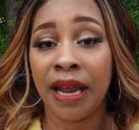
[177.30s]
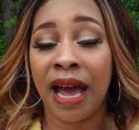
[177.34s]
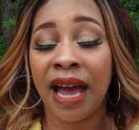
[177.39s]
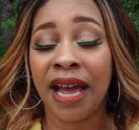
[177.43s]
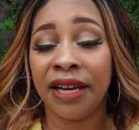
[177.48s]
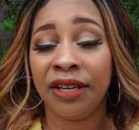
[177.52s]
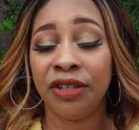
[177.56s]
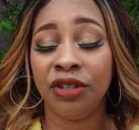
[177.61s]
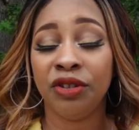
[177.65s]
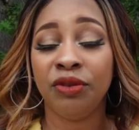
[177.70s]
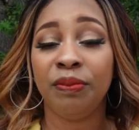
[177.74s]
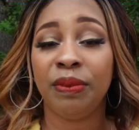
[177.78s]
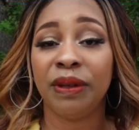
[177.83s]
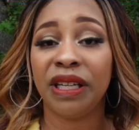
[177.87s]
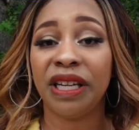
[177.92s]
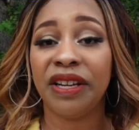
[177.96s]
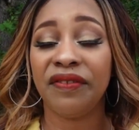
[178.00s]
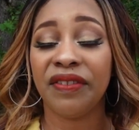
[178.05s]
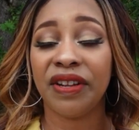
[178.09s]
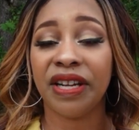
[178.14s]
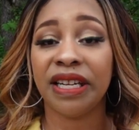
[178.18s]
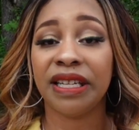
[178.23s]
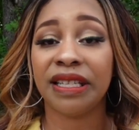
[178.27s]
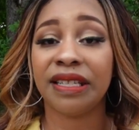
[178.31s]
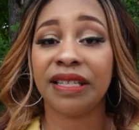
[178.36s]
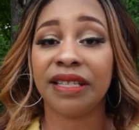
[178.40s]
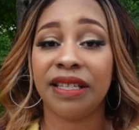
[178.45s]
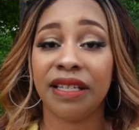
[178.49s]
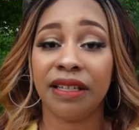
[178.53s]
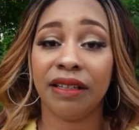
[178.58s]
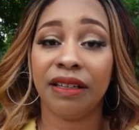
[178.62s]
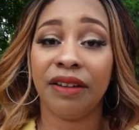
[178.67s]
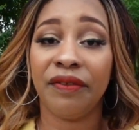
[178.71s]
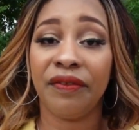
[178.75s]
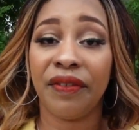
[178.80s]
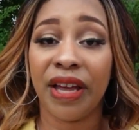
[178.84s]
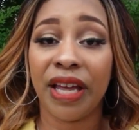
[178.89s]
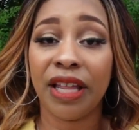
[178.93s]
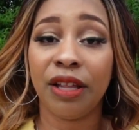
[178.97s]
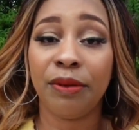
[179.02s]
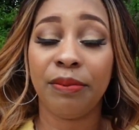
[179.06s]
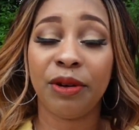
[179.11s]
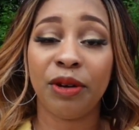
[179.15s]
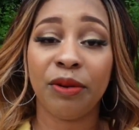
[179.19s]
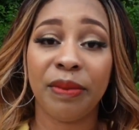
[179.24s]
I do believe it is still
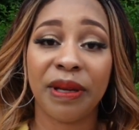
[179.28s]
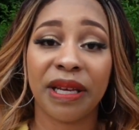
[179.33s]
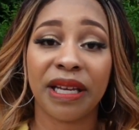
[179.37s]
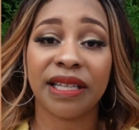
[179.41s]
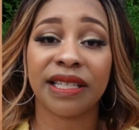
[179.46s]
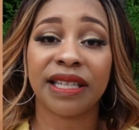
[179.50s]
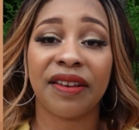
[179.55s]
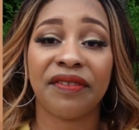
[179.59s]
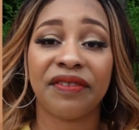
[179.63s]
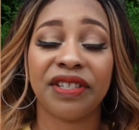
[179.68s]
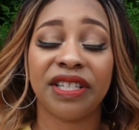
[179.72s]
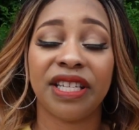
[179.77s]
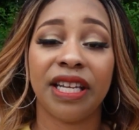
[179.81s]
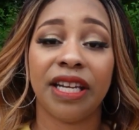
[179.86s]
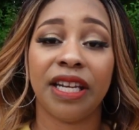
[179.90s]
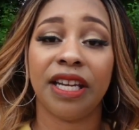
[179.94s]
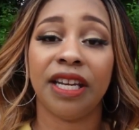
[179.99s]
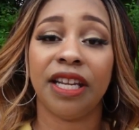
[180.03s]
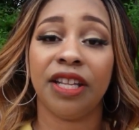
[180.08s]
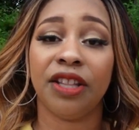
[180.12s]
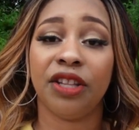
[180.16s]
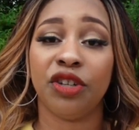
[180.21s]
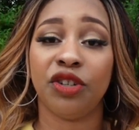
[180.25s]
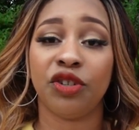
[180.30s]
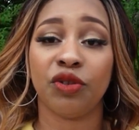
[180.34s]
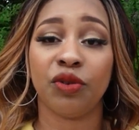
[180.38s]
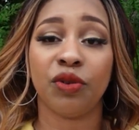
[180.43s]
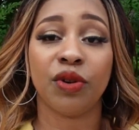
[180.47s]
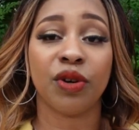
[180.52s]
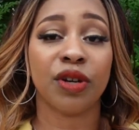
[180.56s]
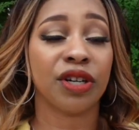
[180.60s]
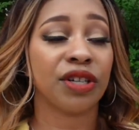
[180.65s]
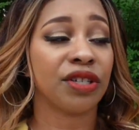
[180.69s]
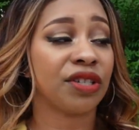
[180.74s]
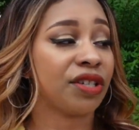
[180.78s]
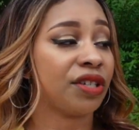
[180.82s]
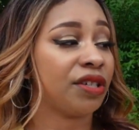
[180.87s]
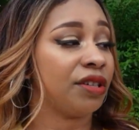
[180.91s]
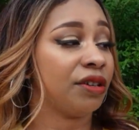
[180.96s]
available because I've seen it in the drawers